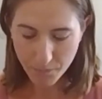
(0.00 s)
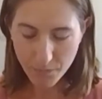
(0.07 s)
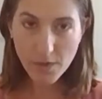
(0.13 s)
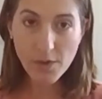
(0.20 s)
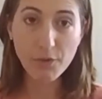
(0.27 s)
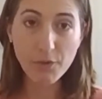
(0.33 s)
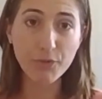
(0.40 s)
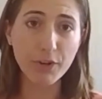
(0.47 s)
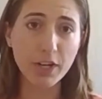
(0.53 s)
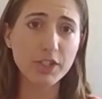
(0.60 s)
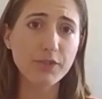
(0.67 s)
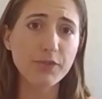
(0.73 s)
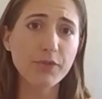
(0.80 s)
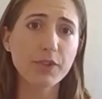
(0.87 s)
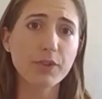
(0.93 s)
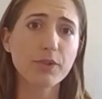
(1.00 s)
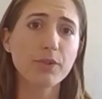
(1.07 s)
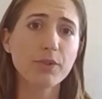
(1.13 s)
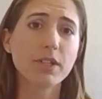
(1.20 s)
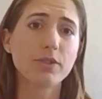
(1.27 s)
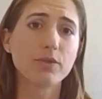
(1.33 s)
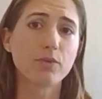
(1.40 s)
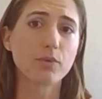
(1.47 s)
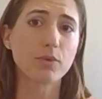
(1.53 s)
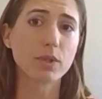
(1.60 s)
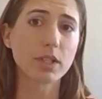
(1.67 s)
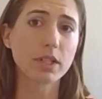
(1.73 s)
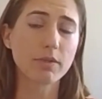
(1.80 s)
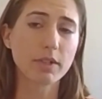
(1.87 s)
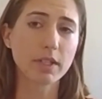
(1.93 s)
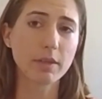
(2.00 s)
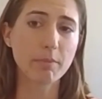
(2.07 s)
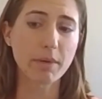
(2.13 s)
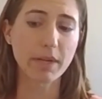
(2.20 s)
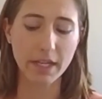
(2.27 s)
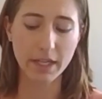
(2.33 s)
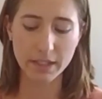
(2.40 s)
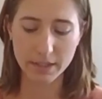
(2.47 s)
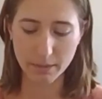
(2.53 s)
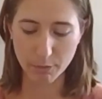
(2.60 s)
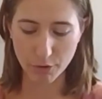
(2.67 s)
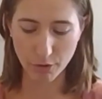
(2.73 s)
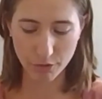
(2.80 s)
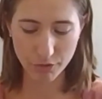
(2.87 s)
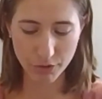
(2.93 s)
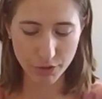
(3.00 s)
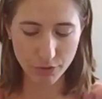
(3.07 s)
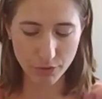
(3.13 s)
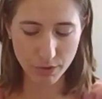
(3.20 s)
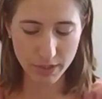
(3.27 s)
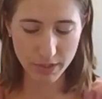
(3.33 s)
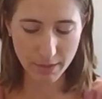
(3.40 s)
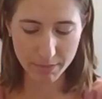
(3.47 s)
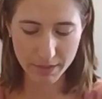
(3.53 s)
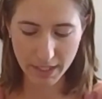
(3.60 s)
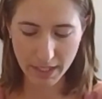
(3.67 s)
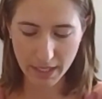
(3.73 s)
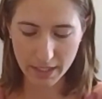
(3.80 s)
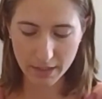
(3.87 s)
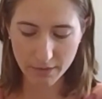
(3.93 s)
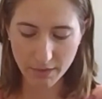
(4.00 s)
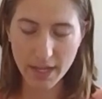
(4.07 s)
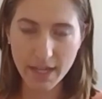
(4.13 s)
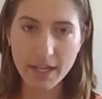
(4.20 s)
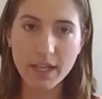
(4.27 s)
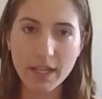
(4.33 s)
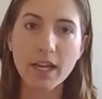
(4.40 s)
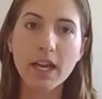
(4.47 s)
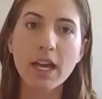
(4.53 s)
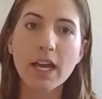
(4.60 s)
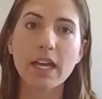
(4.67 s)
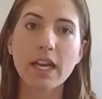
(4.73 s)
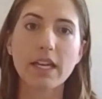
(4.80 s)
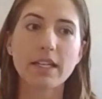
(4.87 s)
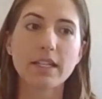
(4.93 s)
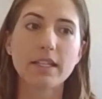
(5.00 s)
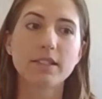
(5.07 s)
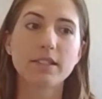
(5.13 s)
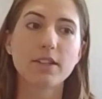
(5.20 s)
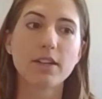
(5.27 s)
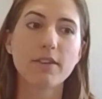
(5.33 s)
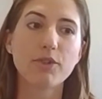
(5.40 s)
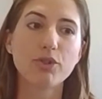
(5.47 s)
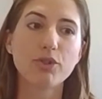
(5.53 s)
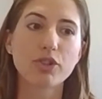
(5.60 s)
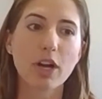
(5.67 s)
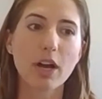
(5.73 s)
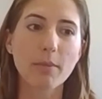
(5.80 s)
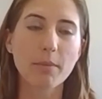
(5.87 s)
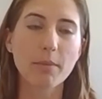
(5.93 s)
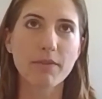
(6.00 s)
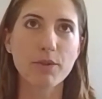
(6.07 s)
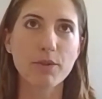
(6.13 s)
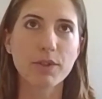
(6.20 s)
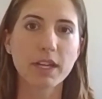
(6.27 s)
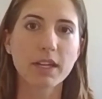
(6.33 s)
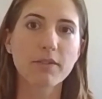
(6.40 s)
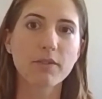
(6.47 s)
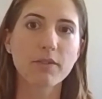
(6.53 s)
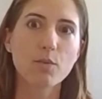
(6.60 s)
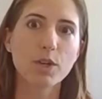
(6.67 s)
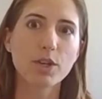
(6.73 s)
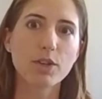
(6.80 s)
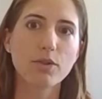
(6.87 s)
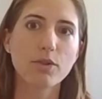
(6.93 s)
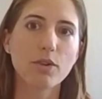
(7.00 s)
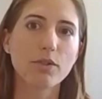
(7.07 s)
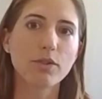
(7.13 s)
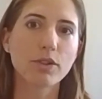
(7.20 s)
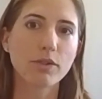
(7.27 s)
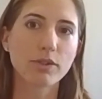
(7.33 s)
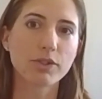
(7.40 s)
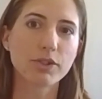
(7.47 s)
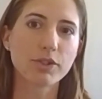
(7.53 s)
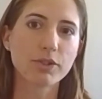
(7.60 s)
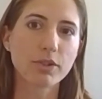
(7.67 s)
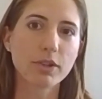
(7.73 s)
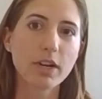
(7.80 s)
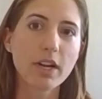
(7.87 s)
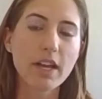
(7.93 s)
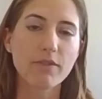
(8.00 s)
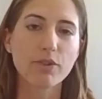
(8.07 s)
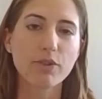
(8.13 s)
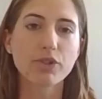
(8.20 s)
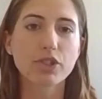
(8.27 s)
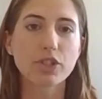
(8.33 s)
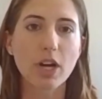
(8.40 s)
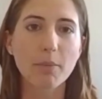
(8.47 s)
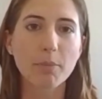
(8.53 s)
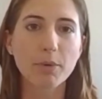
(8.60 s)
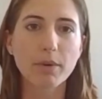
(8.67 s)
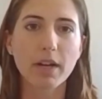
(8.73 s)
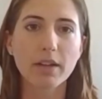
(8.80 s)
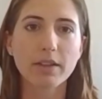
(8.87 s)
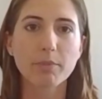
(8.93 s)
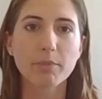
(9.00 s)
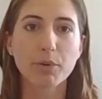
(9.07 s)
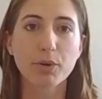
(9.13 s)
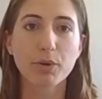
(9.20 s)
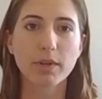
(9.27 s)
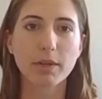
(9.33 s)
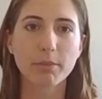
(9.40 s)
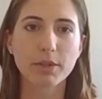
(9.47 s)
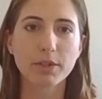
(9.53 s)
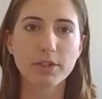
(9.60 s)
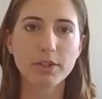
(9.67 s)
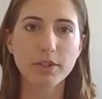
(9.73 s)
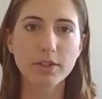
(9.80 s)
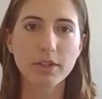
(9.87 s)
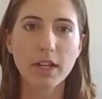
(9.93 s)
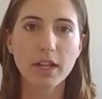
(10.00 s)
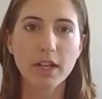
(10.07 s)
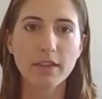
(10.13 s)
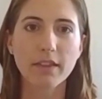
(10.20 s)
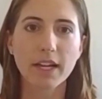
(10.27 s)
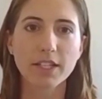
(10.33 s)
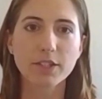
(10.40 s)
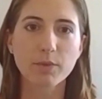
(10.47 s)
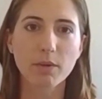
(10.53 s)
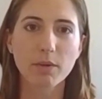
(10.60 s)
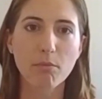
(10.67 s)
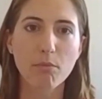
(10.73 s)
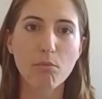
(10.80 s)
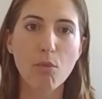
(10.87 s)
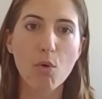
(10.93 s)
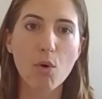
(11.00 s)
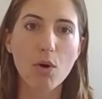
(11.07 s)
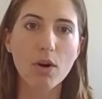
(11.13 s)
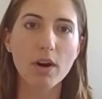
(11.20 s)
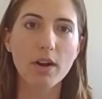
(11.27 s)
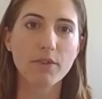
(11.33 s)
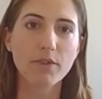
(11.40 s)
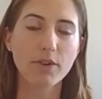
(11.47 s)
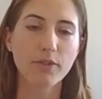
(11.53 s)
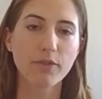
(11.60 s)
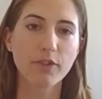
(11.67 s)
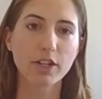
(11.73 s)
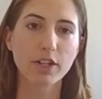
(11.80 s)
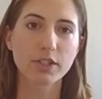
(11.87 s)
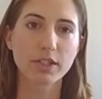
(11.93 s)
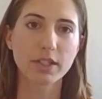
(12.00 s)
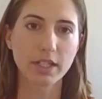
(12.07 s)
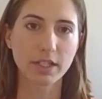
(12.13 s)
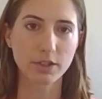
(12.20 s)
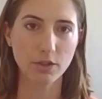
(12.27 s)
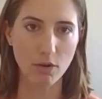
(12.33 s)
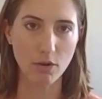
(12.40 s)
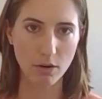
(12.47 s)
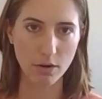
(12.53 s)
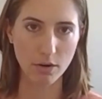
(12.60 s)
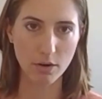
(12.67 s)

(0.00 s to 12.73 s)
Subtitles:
Fresh food is really, really big. Some grocery store tips I kind of like is if you think of when you go to the grocery store, if you shop around the perimeter, that's where more of your fresh things are.